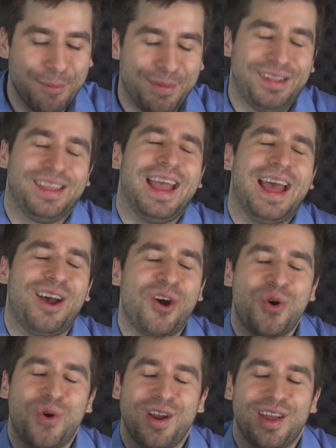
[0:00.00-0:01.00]
But like,
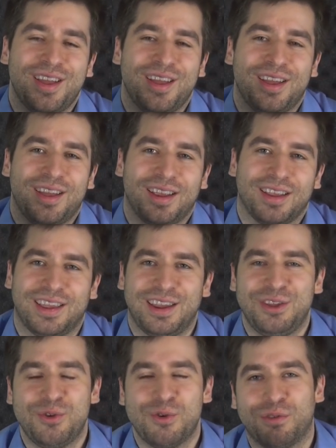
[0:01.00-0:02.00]
how can
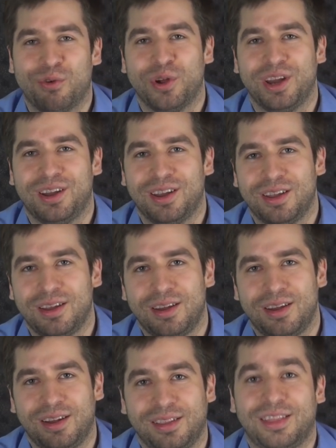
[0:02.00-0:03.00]
you avoid?
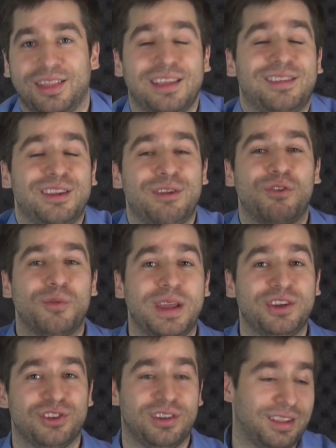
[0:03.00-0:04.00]
This is
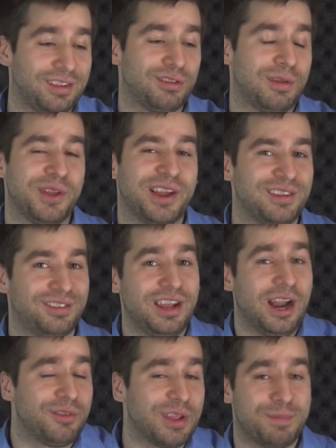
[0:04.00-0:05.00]
information, this is something I see, and I
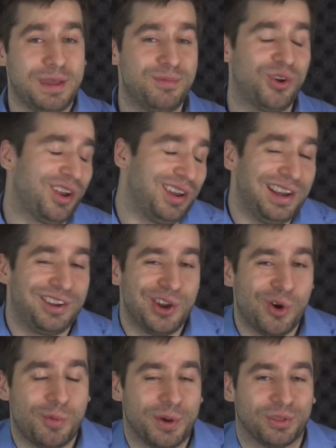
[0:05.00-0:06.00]
was like, people need to know
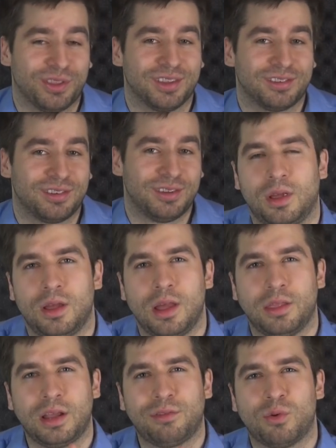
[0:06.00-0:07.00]
about this.
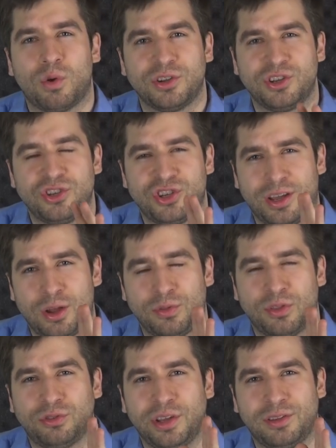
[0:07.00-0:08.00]
Thanks for watching. Check out
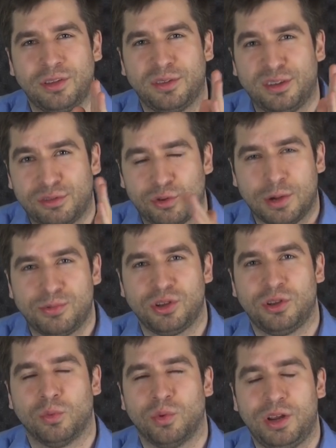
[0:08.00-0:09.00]
the links in the description
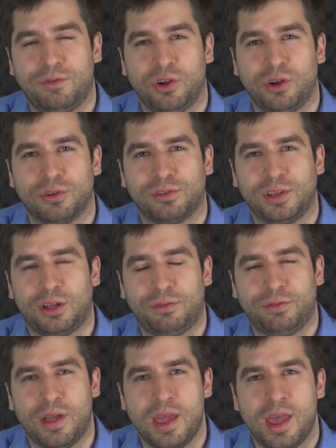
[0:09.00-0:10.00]
to read for yourself.